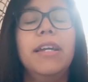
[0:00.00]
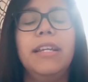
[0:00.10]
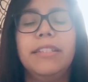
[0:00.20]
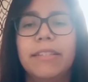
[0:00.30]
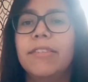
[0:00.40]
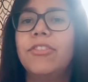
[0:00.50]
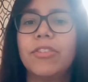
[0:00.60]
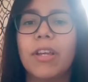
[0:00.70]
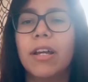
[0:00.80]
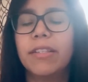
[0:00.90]
This is
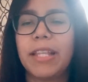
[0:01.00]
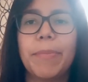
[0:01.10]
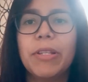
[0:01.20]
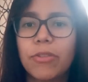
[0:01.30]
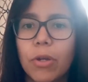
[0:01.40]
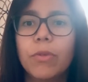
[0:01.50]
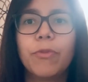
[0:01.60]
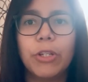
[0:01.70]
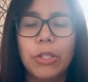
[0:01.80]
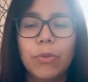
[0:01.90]
just a stepping stone
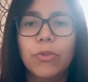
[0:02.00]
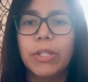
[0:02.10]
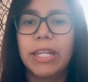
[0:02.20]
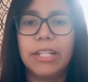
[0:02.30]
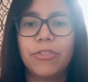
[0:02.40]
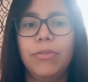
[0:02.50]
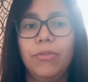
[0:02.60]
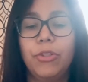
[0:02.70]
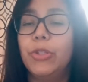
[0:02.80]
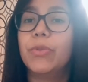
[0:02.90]
for you to get
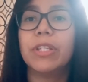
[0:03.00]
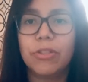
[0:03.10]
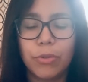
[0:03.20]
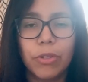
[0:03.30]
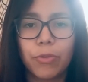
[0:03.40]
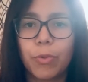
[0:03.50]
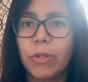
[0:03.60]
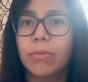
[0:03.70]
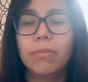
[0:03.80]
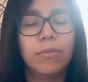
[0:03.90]
introduced into this
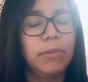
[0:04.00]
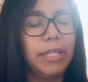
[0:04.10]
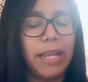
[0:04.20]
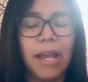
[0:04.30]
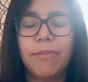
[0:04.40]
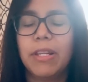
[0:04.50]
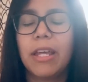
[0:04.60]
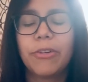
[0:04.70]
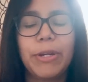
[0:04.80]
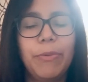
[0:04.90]
world. They have a
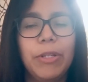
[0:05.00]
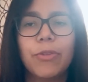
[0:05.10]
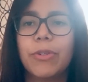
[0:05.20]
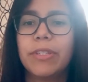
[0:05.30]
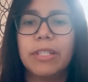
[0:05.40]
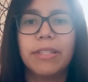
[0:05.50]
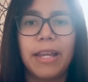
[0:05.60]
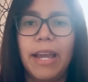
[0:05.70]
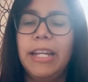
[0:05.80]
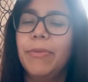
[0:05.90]
lot of great resources.
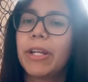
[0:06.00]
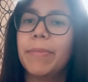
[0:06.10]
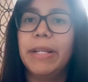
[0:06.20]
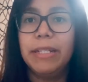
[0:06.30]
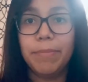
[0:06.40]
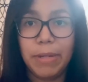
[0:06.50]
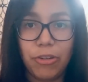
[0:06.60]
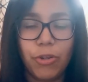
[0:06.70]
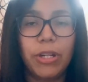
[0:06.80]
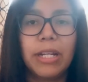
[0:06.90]
I highly recommend it. Make
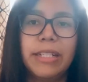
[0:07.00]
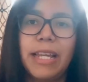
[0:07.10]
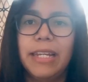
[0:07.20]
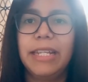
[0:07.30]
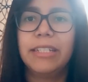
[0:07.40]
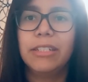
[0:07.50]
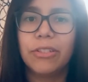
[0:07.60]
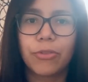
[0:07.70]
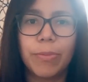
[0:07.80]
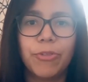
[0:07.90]
sure to click that link in the
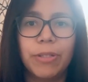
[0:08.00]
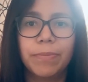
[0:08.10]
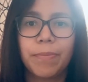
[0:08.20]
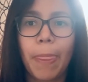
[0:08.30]
description.